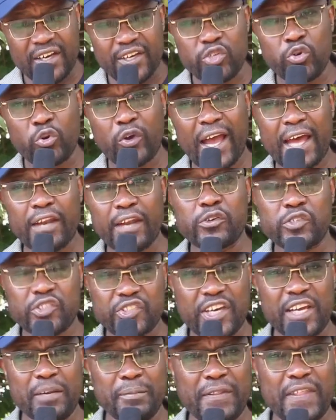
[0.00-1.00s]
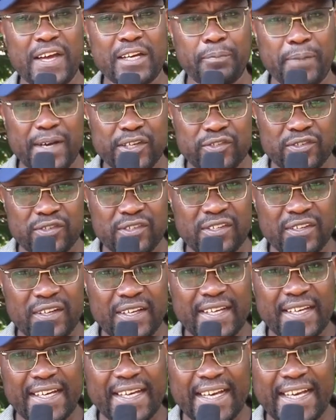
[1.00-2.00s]
You cannot tell me that person
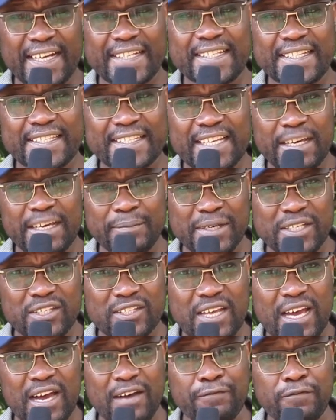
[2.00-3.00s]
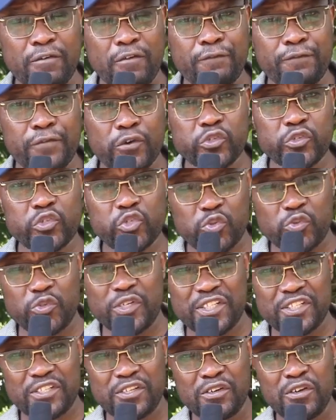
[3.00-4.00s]
is the same as a Form 4
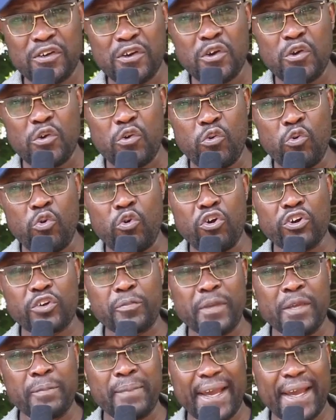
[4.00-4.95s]
student who got B-